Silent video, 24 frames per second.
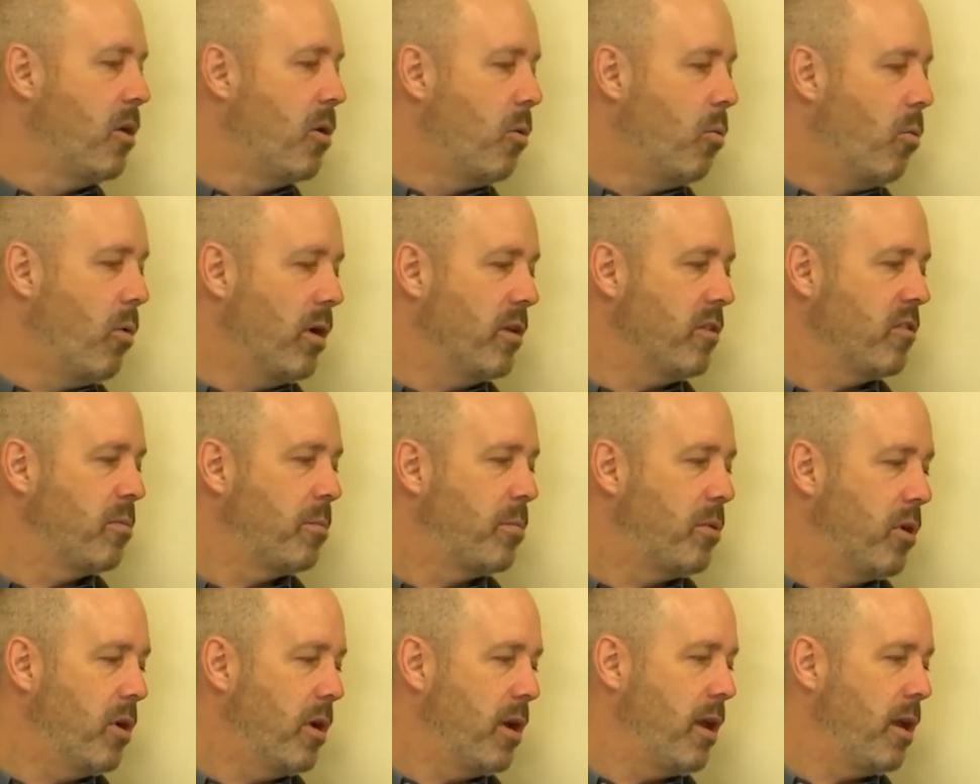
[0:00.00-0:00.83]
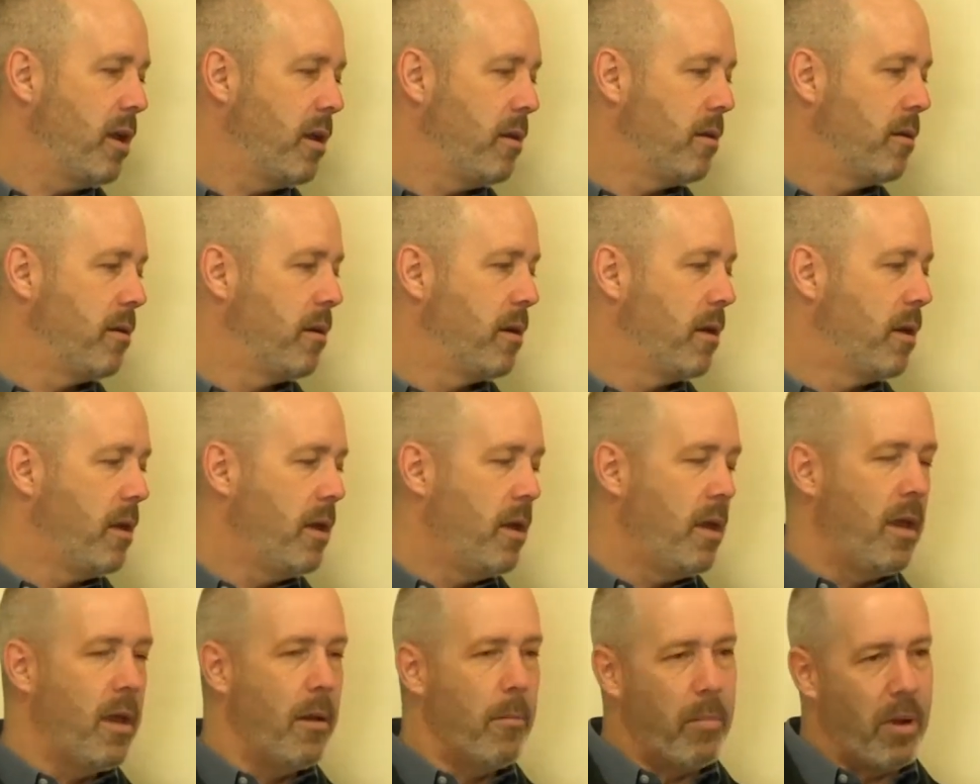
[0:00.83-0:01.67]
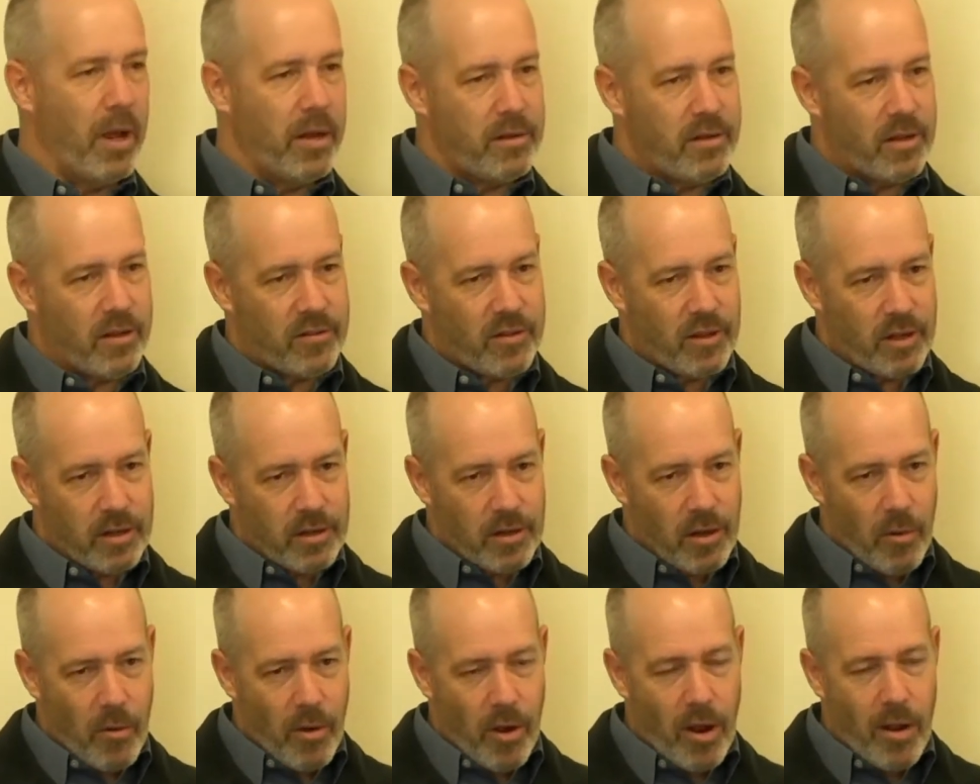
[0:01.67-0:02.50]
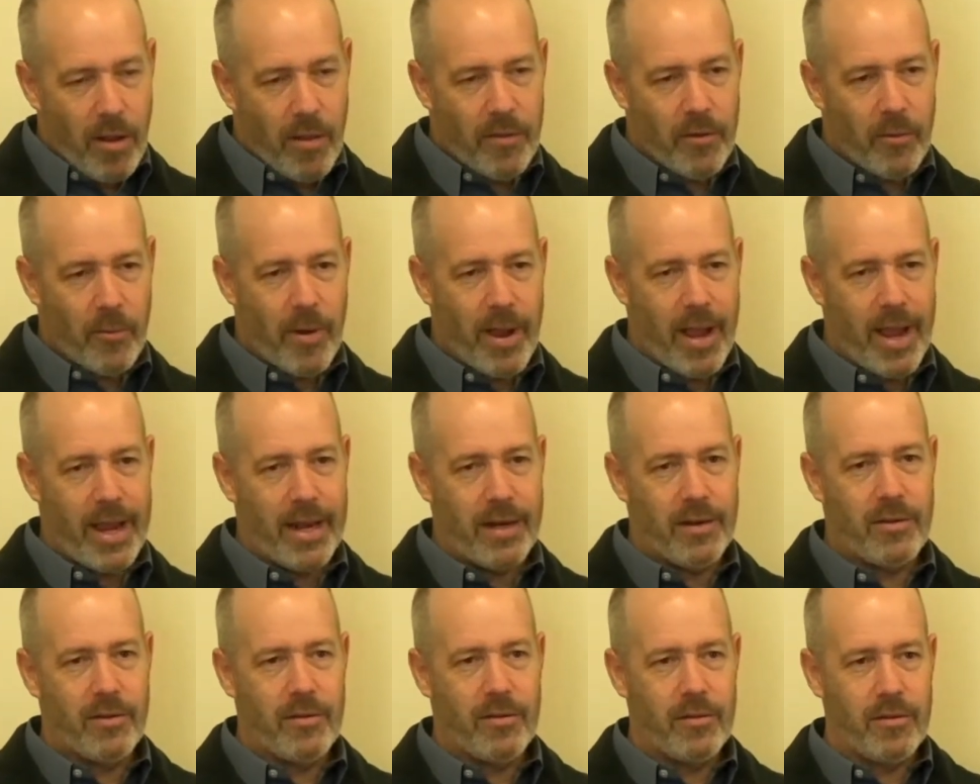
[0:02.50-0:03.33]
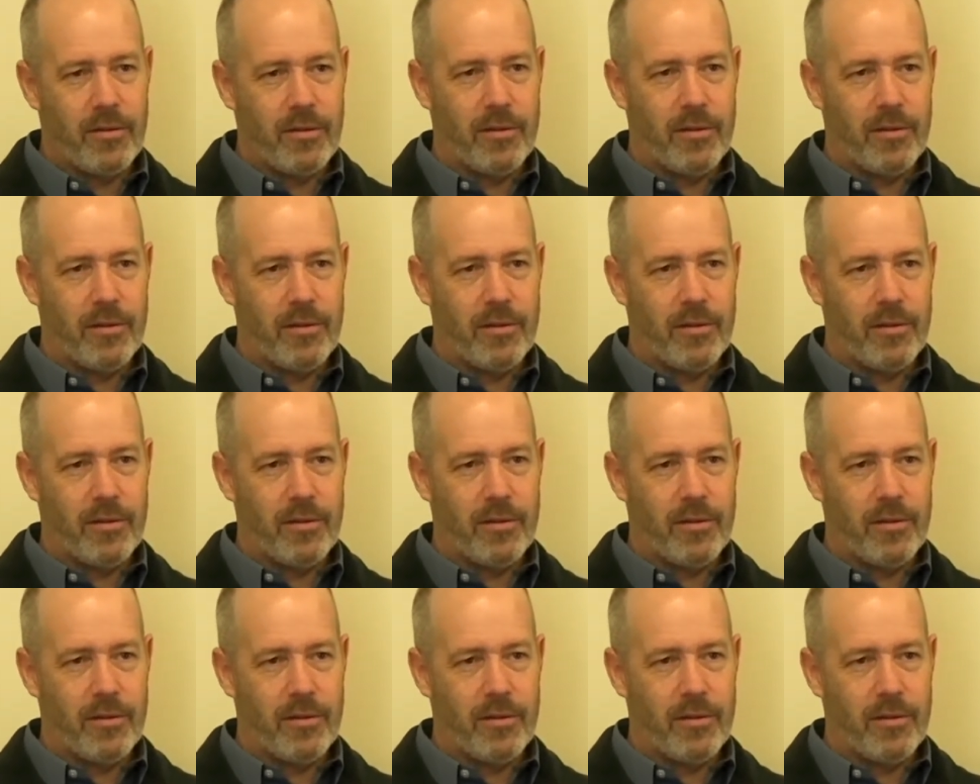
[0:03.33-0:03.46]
once put it. But does it go all the way? To,